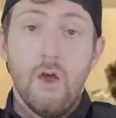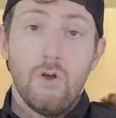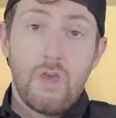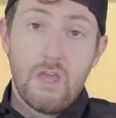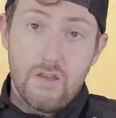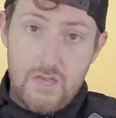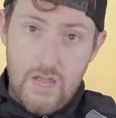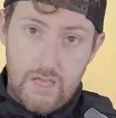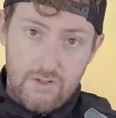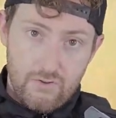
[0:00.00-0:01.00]
Okay,
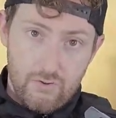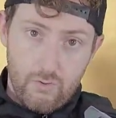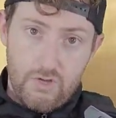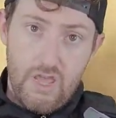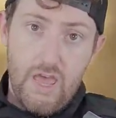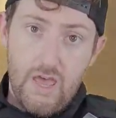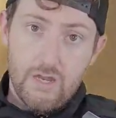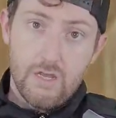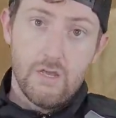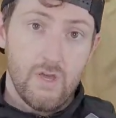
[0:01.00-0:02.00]
next you're going to
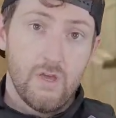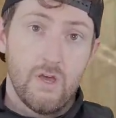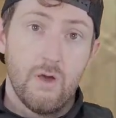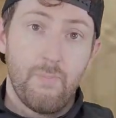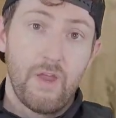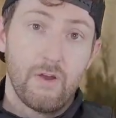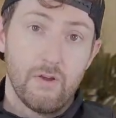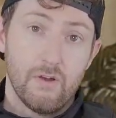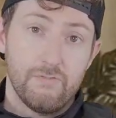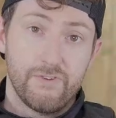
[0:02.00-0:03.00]
add a pair
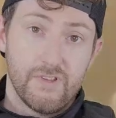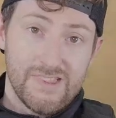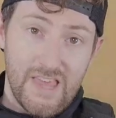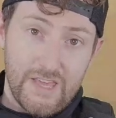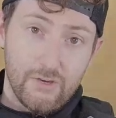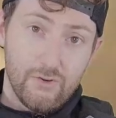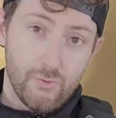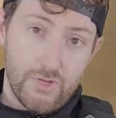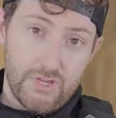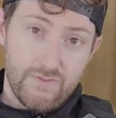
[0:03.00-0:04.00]
of leg
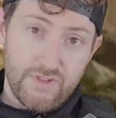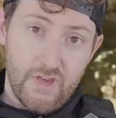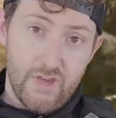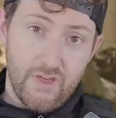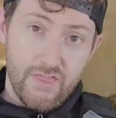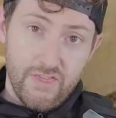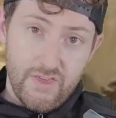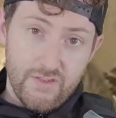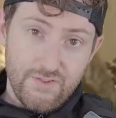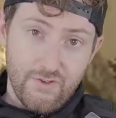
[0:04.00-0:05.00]
greaves.
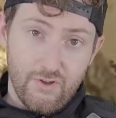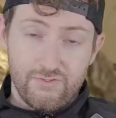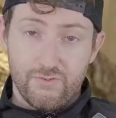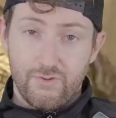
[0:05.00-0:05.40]
These also